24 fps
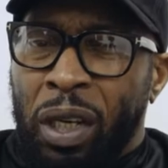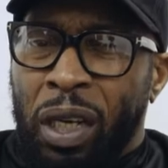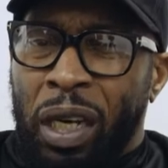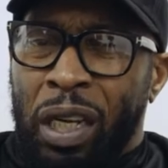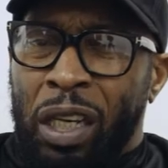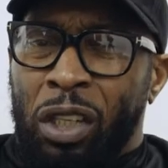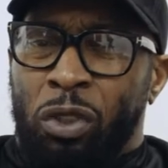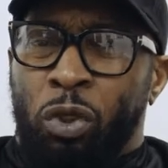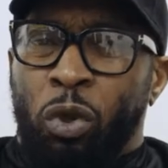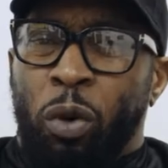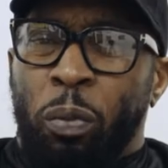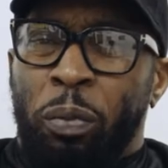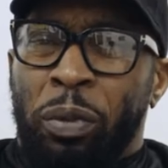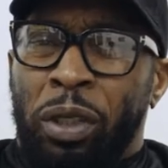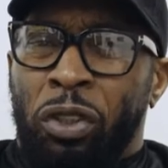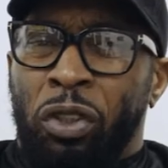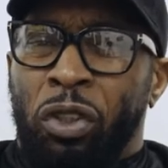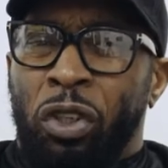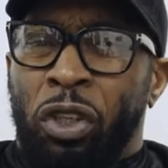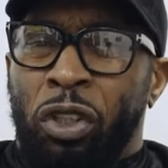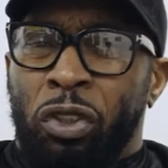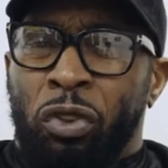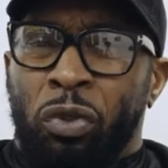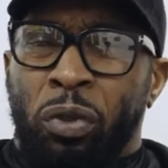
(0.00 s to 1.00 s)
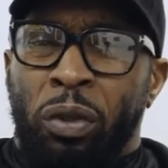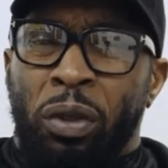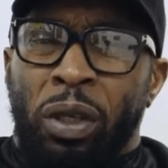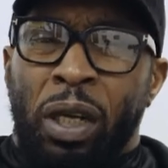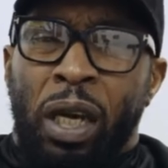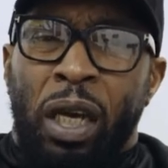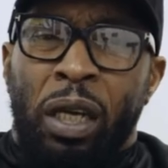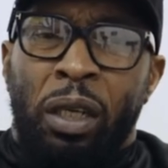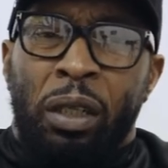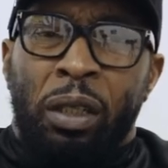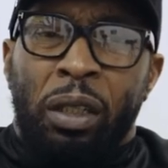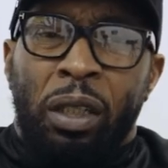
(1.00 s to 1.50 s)
And I don't mean nurturing
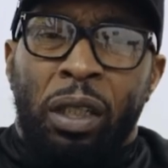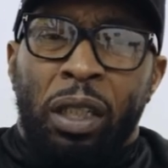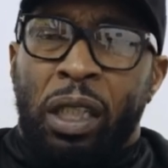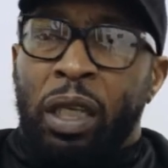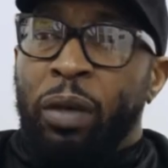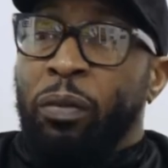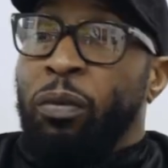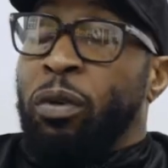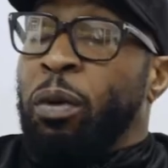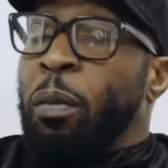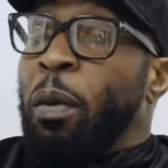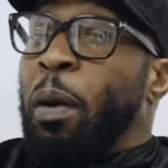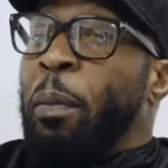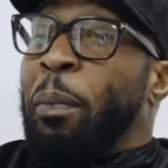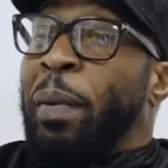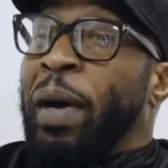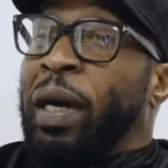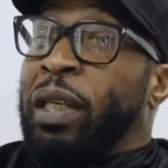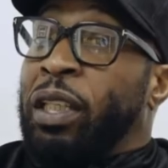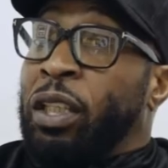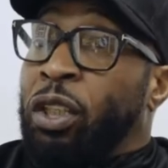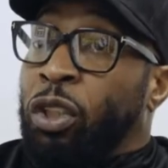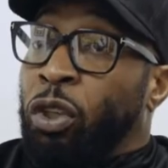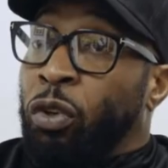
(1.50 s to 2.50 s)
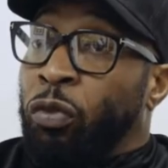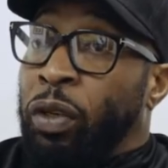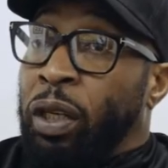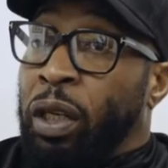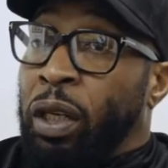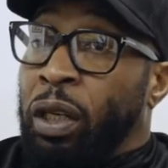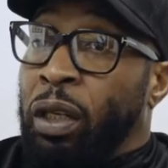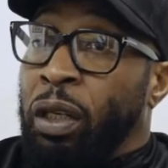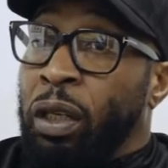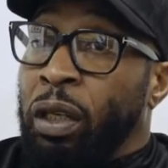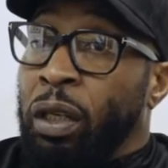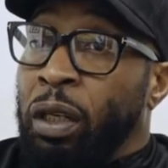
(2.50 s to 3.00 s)
like giving him a paddy
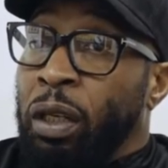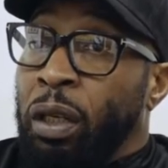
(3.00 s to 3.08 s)
career,